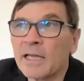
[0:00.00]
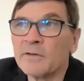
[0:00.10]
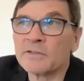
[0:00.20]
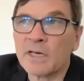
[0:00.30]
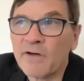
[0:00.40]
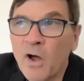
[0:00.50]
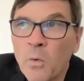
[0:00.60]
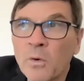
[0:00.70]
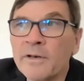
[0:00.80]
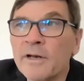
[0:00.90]
And it's kind of a
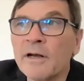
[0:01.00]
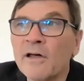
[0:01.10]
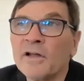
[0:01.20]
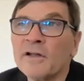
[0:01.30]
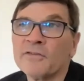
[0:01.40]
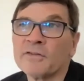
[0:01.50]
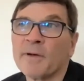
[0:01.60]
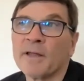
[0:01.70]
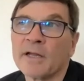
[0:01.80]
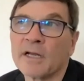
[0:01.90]
hole in their lives about their